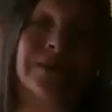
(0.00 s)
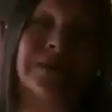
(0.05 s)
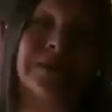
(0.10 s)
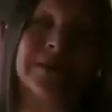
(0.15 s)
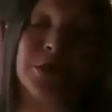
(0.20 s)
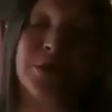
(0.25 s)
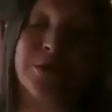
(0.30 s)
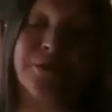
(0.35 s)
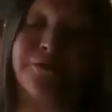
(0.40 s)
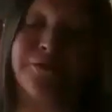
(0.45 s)

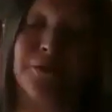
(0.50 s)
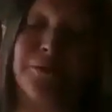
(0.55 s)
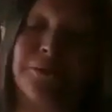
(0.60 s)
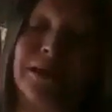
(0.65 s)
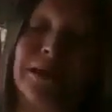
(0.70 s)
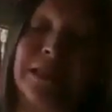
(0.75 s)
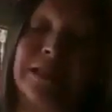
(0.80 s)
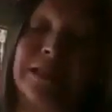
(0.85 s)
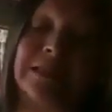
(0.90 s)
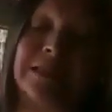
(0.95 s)
So for
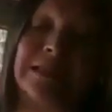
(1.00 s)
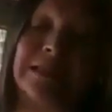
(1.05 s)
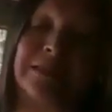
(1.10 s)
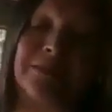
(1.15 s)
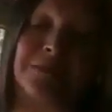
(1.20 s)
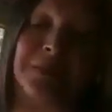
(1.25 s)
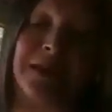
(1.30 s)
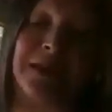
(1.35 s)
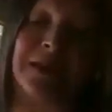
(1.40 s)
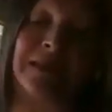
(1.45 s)
me, this is a
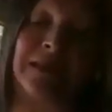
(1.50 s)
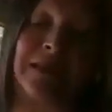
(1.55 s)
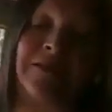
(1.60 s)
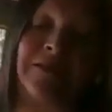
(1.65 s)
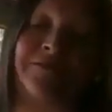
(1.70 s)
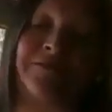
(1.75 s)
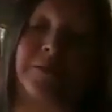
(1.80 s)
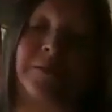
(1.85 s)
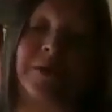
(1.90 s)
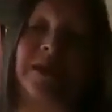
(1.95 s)
big thing
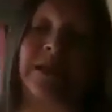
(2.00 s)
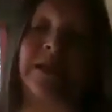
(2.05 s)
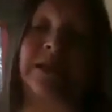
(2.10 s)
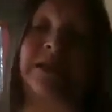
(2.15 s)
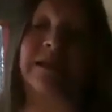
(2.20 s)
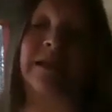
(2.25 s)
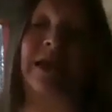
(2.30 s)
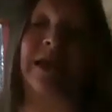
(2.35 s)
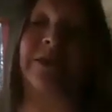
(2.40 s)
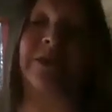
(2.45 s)
for me,
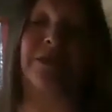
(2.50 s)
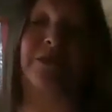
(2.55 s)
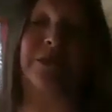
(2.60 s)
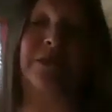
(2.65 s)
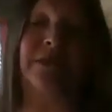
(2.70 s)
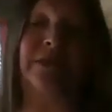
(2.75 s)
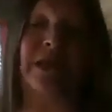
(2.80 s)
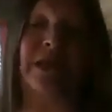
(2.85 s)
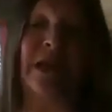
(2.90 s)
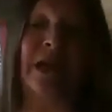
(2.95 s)
because I
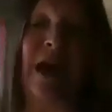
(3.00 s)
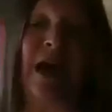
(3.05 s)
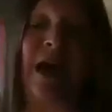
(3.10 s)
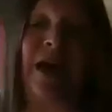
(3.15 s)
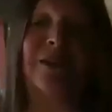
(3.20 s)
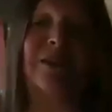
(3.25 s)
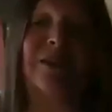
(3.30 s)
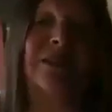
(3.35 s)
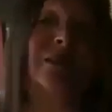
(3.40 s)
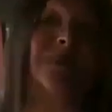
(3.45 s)
used
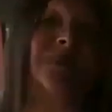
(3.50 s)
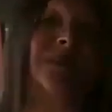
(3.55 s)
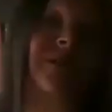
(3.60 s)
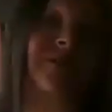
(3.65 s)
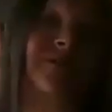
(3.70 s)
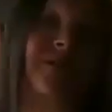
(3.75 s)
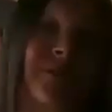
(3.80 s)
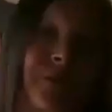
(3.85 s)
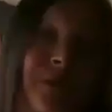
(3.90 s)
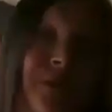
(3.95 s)
to be in a
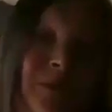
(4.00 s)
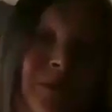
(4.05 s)
very